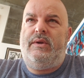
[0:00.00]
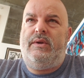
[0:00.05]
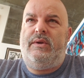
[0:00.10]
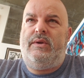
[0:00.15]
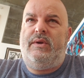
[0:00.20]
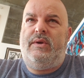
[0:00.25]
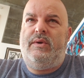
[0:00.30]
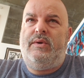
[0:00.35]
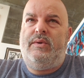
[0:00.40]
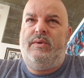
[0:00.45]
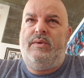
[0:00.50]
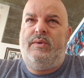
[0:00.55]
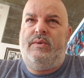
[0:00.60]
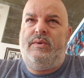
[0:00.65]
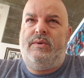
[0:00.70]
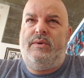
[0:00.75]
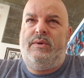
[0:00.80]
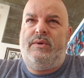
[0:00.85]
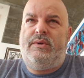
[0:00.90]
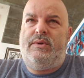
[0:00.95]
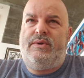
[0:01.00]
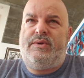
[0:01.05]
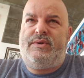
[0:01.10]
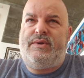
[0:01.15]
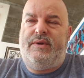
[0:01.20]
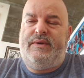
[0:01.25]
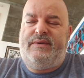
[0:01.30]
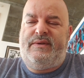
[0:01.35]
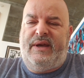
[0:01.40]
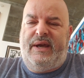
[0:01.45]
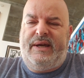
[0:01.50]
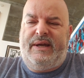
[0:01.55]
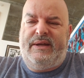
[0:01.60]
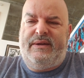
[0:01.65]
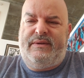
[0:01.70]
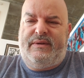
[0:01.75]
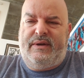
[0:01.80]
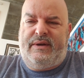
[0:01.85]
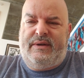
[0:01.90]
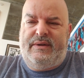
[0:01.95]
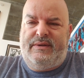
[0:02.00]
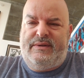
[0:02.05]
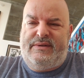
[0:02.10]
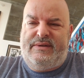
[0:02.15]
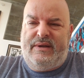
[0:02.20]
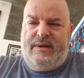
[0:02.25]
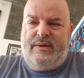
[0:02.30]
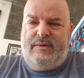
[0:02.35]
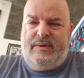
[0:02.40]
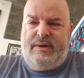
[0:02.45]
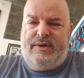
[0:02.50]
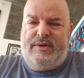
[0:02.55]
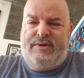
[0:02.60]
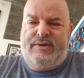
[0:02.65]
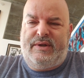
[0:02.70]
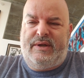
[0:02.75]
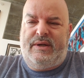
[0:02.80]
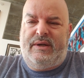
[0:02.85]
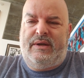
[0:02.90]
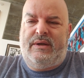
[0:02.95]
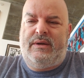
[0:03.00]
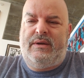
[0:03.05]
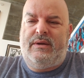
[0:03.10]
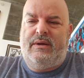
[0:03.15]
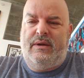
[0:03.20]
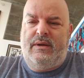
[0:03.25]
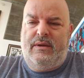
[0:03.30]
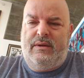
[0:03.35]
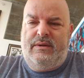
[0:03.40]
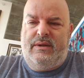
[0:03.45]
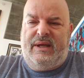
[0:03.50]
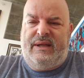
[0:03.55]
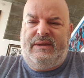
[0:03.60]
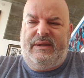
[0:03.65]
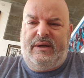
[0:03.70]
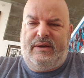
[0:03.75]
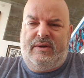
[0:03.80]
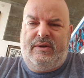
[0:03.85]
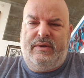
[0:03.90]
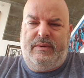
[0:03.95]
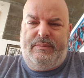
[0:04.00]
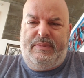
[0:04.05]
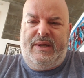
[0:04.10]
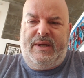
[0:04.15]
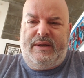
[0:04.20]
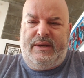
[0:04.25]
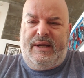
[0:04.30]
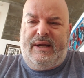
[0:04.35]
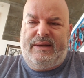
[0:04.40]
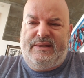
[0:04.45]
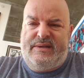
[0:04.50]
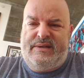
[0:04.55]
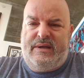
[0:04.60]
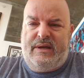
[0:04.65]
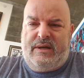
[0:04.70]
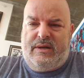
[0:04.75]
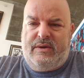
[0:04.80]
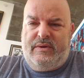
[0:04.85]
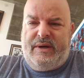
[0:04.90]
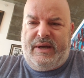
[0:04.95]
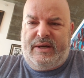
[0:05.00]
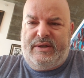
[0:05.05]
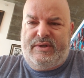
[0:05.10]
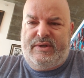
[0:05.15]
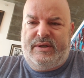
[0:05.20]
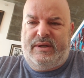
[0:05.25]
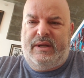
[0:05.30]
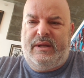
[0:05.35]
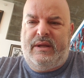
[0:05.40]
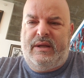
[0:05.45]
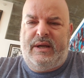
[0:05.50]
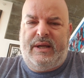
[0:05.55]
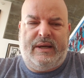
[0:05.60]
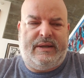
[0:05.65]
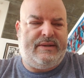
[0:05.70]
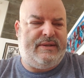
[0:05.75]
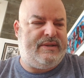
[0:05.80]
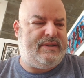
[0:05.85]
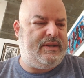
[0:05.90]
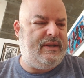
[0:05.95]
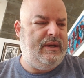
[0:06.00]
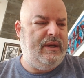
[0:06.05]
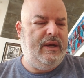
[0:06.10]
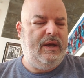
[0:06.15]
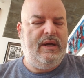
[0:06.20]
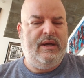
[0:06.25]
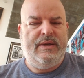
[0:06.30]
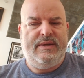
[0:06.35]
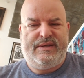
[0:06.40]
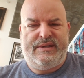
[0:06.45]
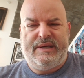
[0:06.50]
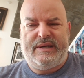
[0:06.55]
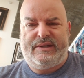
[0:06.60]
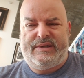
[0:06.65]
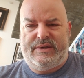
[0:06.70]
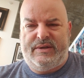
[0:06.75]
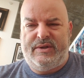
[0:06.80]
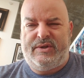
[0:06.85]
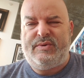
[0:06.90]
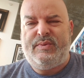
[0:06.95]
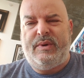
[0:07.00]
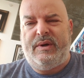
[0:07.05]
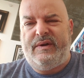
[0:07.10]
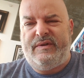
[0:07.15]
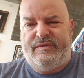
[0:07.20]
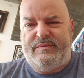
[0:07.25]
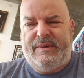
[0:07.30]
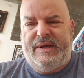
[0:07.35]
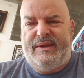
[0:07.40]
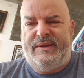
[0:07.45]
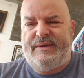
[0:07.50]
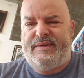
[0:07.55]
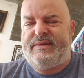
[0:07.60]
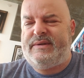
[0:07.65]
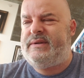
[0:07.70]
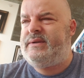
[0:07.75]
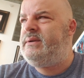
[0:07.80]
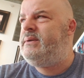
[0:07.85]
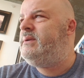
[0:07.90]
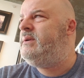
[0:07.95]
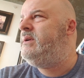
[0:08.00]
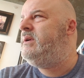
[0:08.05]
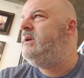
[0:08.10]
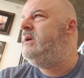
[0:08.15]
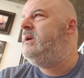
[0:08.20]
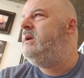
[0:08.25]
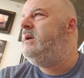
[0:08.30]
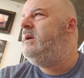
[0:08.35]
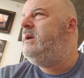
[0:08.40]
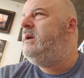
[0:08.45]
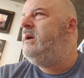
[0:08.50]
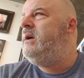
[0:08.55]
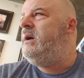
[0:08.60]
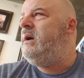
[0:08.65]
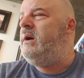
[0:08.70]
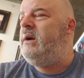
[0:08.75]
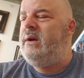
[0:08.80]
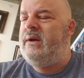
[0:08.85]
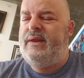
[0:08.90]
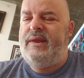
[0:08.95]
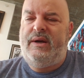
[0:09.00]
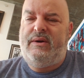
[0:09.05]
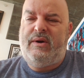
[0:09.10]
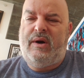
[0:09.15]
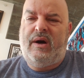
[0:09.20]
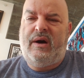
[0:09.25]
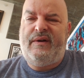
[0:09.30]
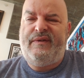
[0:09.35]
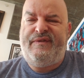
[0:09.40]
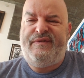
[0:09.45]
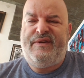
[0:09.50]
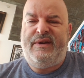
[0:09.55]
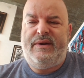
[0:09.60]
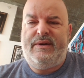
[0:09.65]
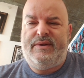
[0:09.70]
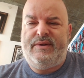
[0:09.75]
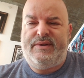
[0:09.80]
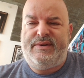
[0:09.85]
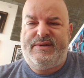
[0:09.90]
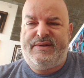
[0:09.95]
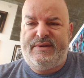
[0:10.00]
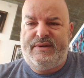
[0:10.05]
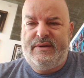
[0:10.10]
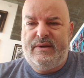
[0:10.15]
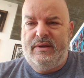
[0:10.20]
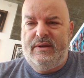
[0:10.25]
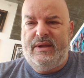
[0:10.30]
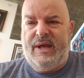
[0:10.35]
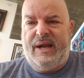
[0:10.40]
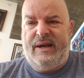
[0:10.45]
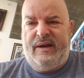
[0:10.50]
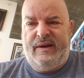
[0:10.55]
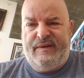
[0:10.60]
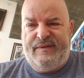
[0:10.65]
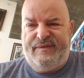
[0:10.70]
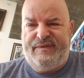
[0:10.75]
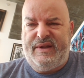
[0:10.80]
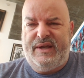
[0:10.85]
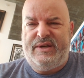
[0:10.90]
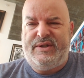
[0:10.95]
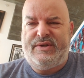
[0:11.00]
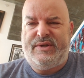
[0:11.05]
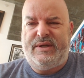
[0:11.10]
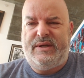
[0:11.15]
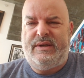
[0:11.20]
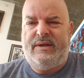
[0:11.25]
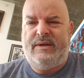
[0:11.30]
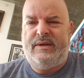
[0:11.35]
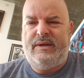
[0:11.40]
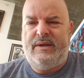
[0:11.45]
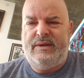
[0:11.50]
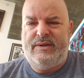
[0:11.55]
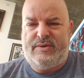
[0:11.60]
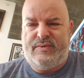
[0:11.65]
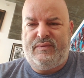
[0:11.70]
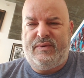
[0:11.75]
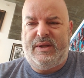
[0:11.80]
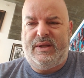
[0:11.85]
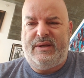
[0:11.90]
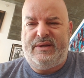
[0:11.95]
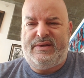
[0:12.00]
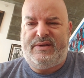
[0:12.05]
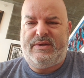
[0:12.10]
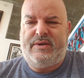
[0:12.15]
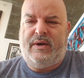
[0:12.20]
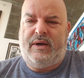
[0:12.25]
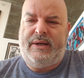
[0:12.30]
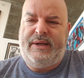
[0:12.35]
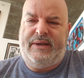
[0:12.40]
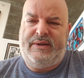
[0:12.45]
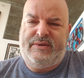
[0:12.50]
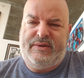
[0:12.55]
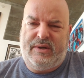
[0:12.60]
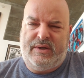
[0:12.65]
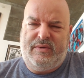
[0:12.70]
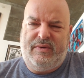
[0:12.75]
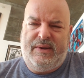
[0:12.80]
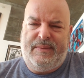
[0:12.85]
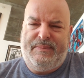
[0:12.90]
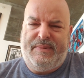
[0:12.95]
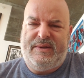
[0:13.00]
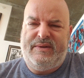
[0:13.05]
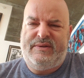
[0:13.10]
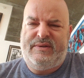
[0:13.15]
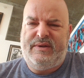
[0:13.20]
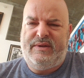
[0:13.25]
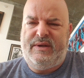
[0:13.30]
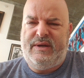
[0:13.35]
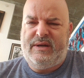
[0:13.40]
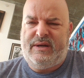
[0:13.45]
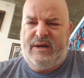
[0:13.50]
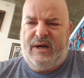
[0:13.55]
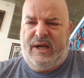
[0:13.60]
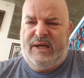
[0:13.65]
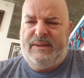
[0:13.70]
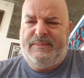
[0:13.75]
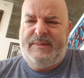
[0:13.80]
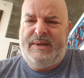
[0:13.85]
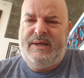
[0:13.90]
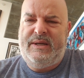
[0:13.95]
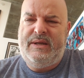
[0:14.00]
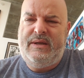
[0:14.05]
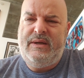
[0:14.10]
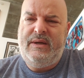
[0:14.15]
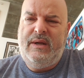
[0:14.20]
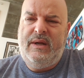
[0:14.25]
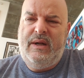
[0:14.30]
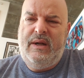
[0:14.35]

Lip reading: You should take into consideration that there could be a nasty correction in the next 6 to 12 months. There are fears that inflation is really starting to creep into the economy,